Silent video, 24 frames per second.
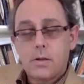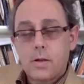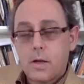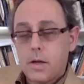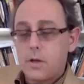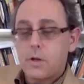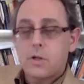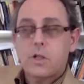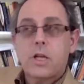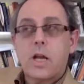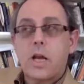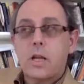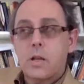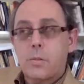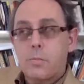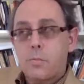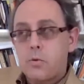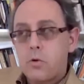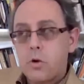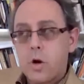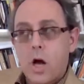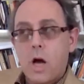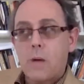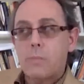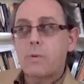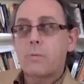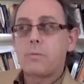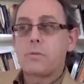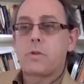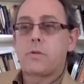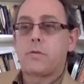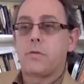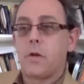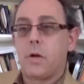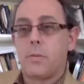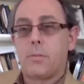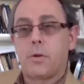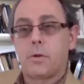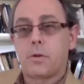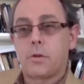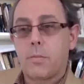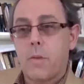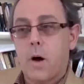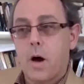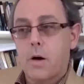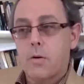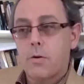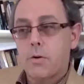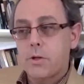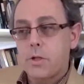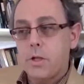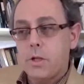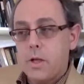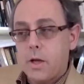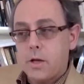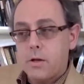They understand the problems of liberal democracy.